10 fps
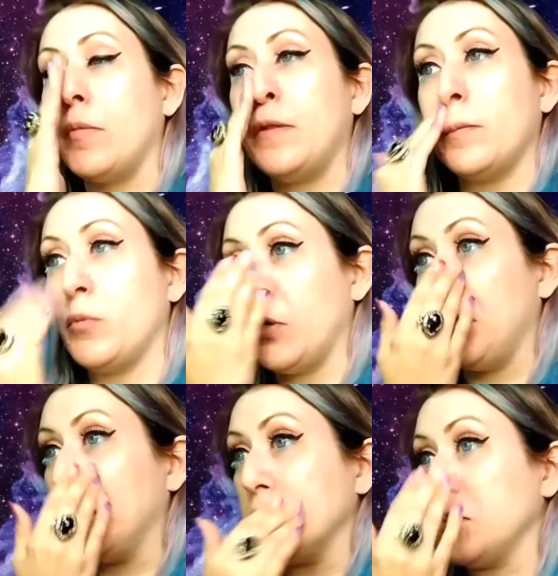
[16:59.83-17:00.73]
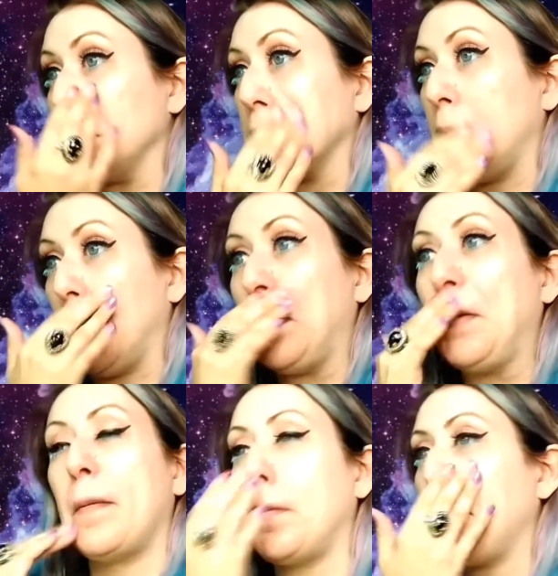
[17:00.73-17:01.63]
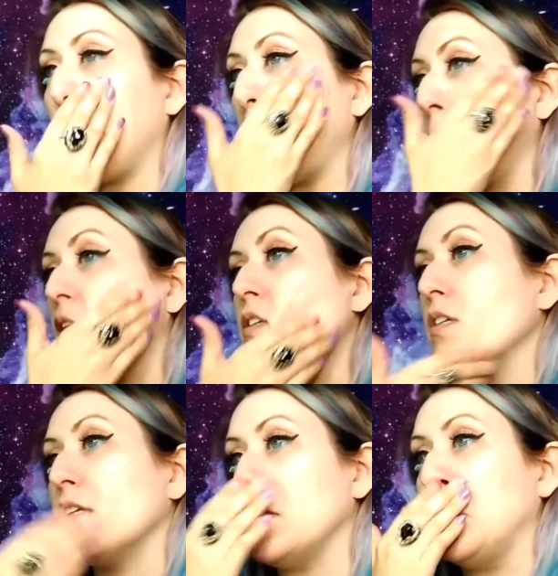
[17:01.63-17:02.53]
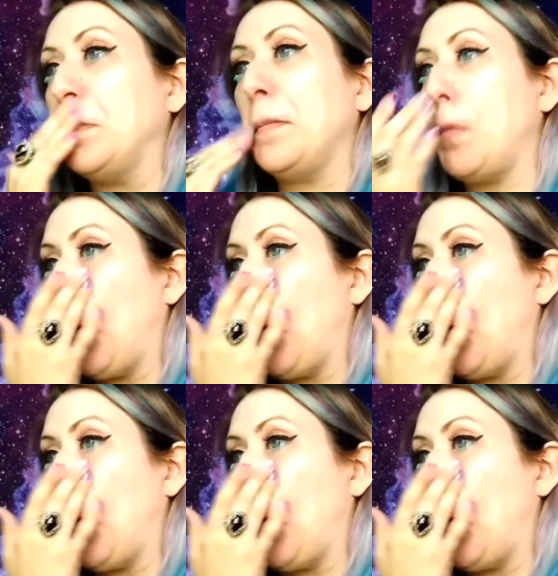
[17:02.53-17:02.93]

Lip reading: I mean, they're pretty much just like a tinted